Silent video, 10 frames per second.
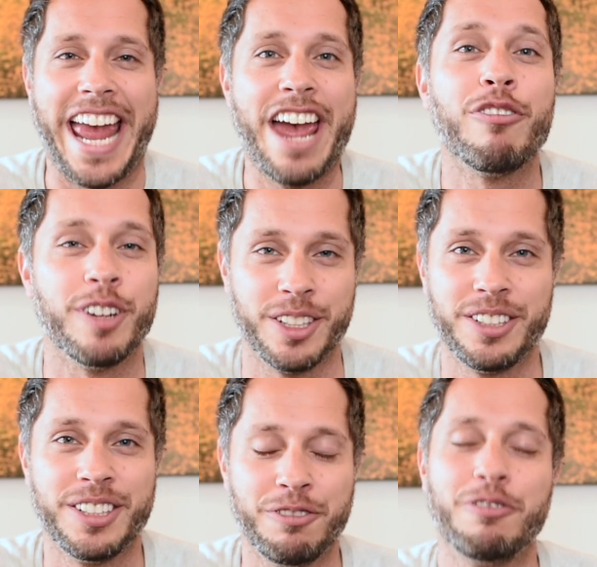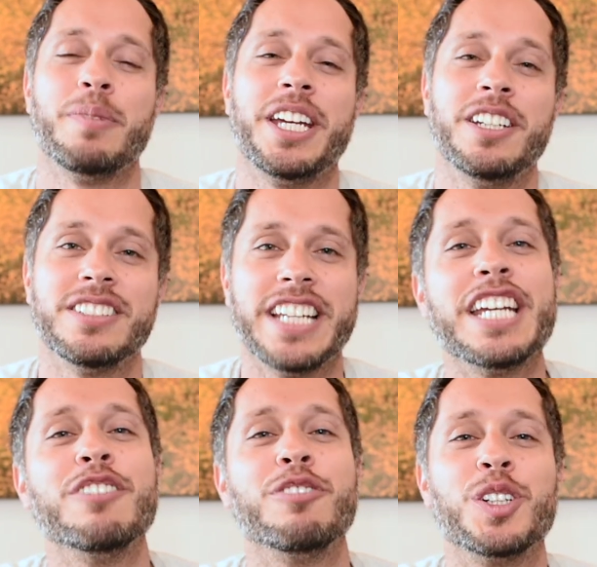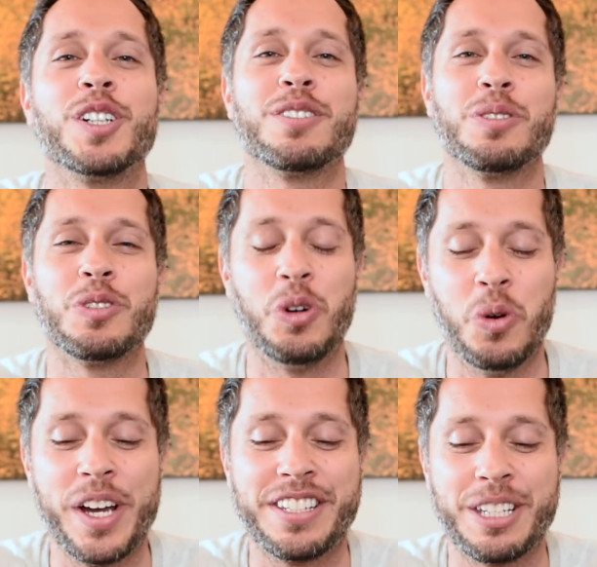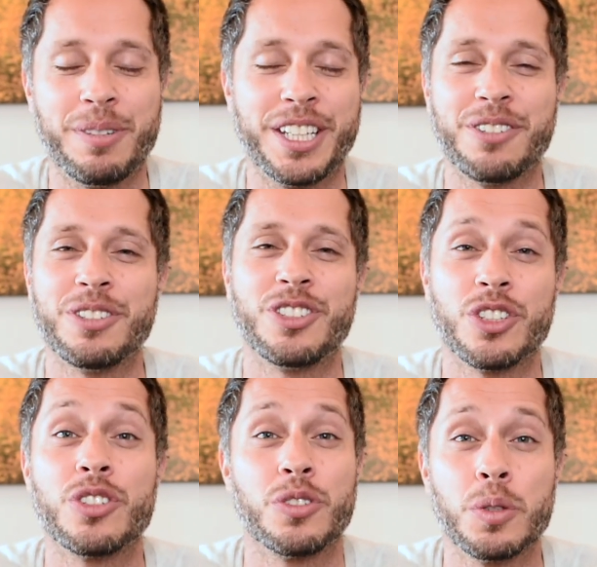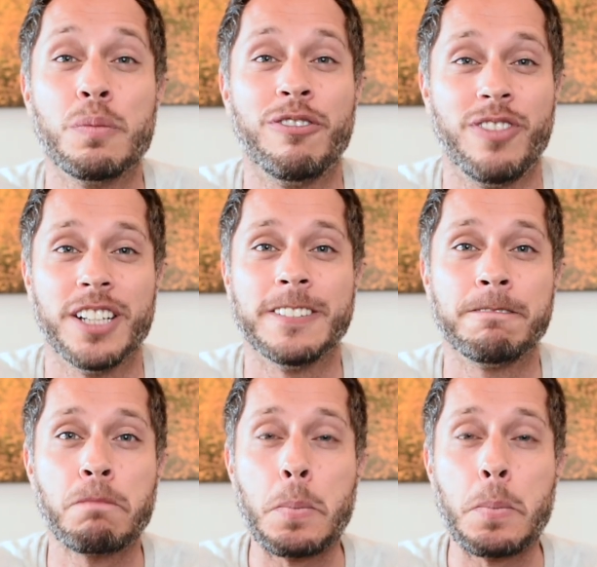effort for me. Taking photographs was always something that was just super fun.